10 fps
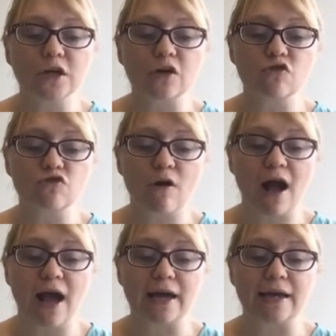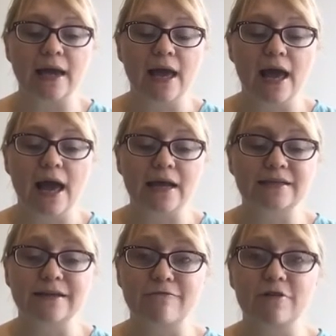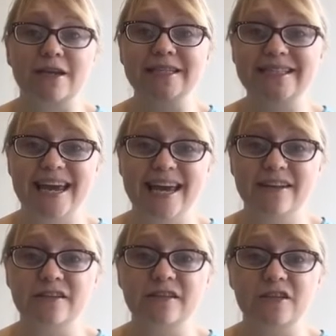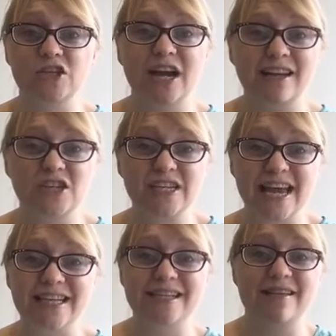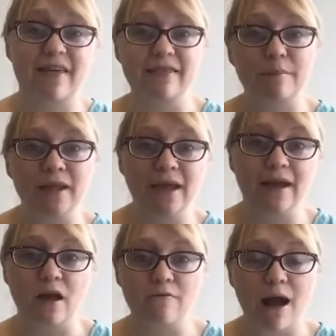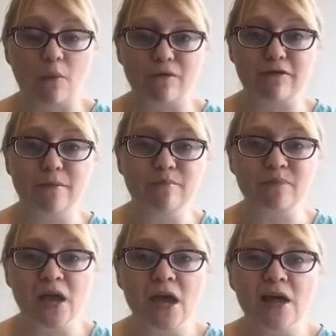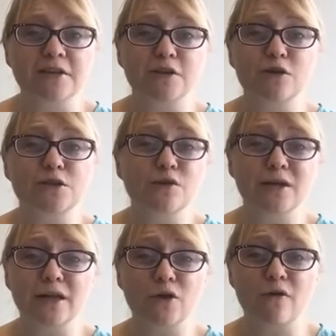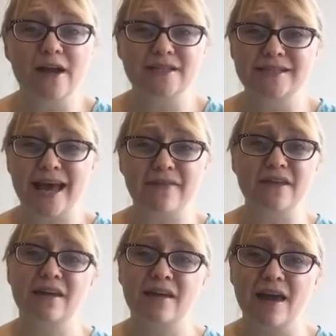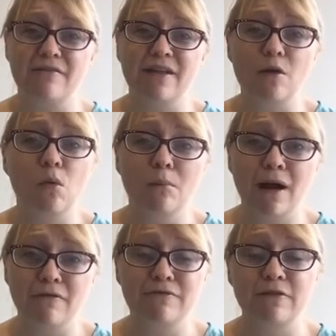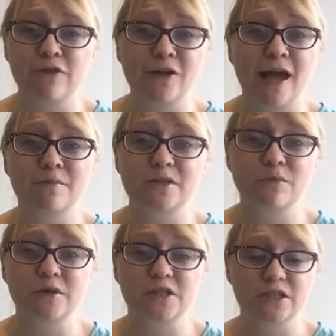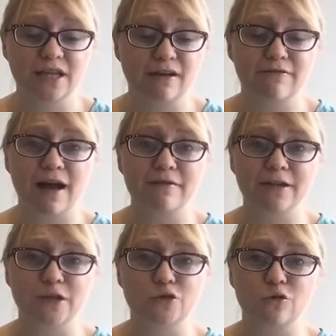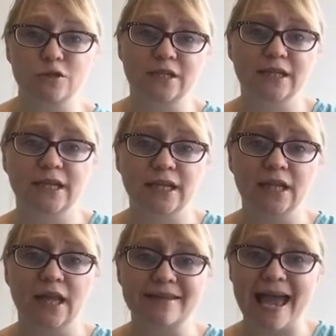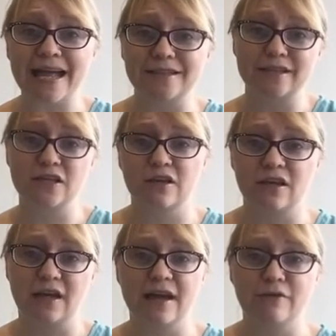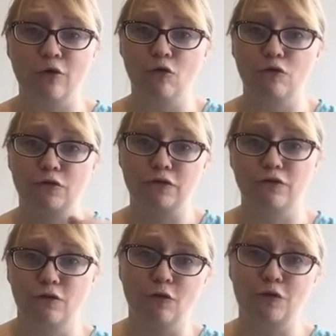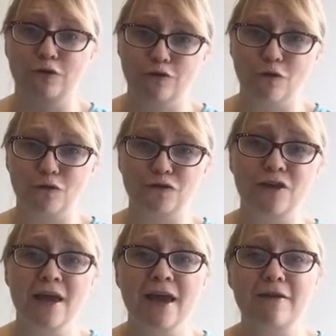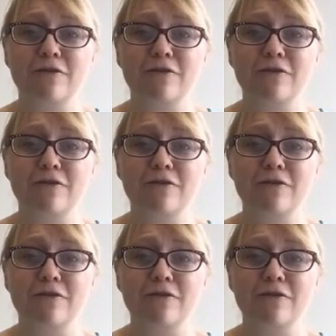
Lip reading: Or you can try different containers that the child actually gets in and then they play around with them. There's also a little great set that you can get for like £1.50 on Amazon, which is like five little ducks and little nets that you can kind of hook the ducks.